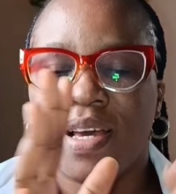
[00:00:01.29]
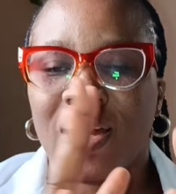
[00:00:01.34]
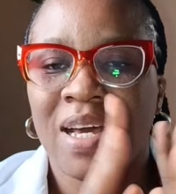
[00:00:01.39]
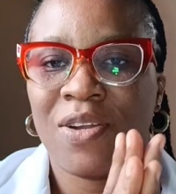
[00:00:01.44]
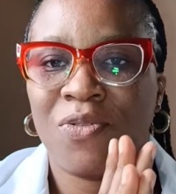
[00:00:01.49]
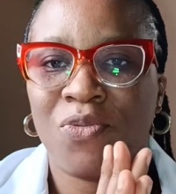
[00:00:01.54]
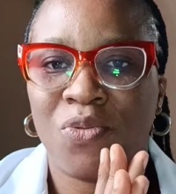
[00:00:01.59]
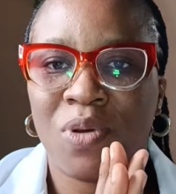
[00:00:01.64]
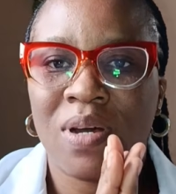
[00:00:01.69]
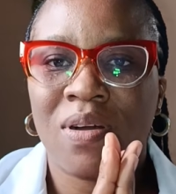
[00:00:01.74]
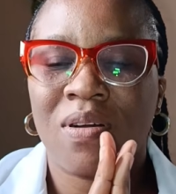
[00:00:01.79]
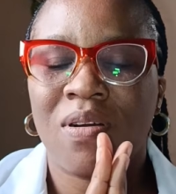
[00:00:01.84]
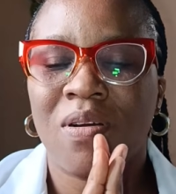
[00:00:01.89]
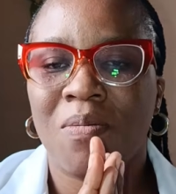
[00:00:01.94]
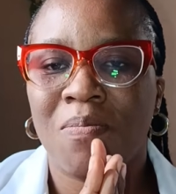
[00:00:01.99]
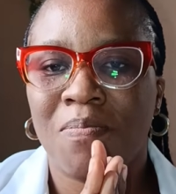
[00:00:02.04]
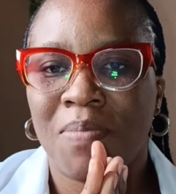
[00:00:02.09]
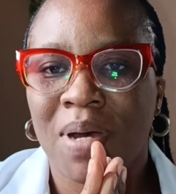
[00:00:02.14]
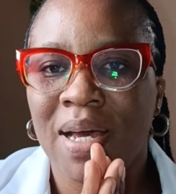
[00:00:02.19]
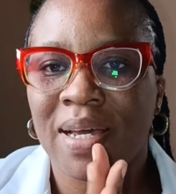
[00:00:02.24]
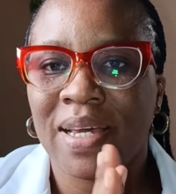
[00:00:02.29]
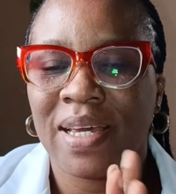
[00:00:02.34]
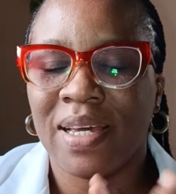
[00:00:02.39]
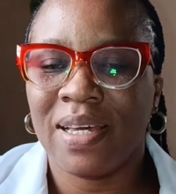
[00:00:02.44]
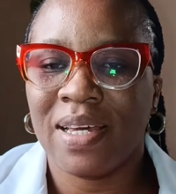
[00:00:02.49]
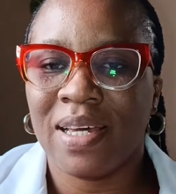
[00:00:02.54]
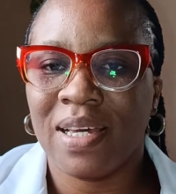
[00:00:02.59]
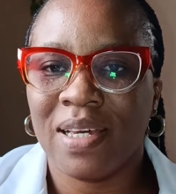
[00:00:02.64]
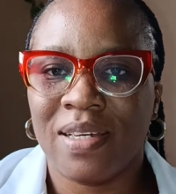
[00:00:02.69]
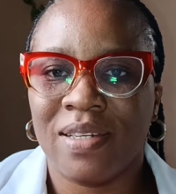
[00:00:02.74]
And welcome back
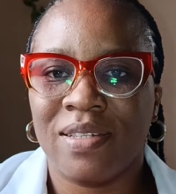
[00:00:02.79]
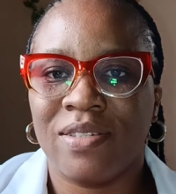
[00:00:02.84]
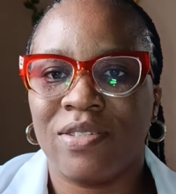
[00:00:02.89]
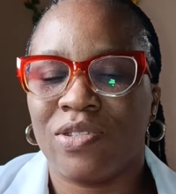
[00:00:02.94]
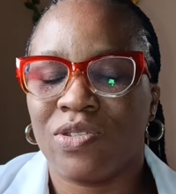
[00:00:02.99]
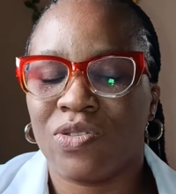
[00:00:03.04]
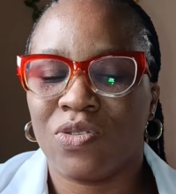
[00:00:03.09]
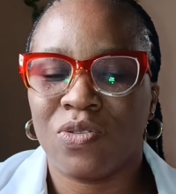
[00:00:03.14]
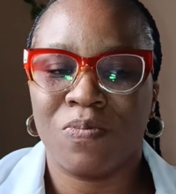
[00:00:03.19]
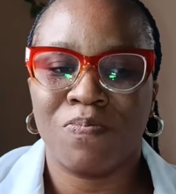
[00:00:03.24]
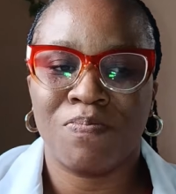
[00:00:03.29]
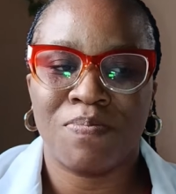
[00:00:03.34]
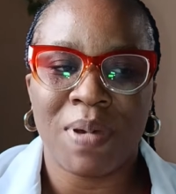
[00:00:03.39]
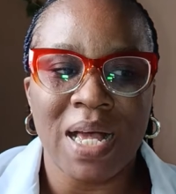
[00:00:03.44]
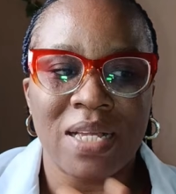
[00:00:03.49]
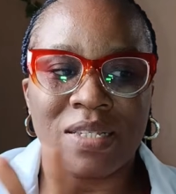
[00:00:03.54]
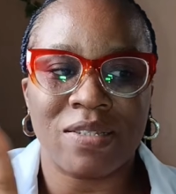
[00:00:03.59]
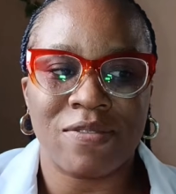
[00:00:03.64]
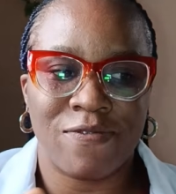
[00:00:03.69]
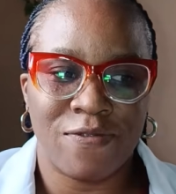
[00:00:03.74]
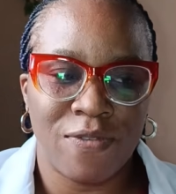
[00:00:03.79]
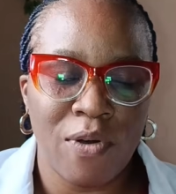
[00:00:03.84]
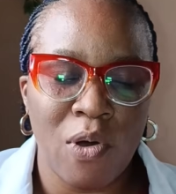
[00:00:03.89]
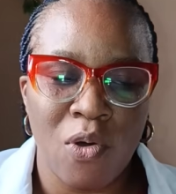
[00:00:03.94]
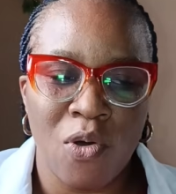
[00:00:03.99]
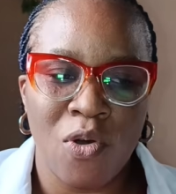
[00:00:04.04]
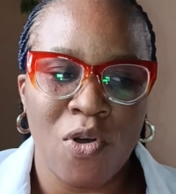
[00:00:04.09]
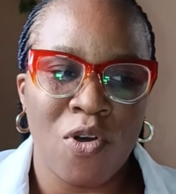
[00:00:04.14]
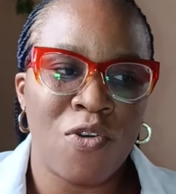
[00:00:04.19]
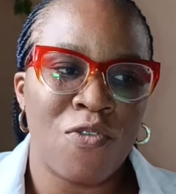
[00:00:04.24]
again to part
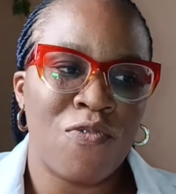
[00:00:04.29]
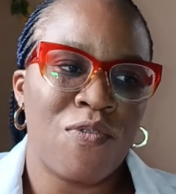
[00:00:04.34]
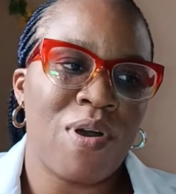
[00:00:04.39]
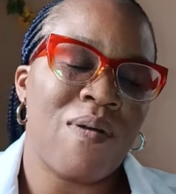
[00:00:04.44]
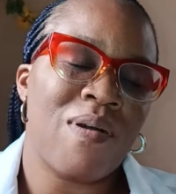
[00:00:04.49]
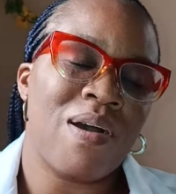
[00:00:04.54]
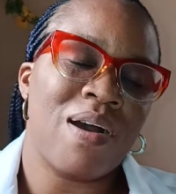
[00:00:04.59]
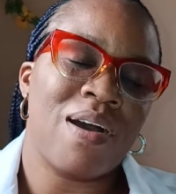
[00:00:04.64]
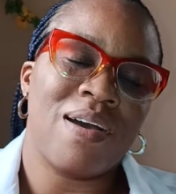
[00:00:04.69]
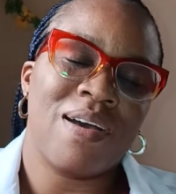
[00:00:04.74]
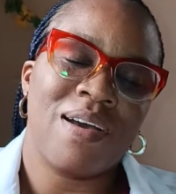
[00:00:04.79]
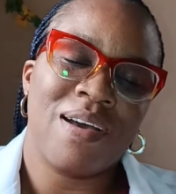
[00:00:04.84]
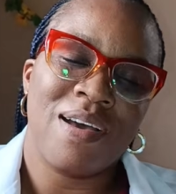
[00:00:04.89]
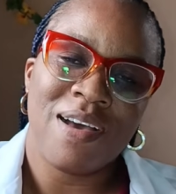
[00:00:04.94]
4 of our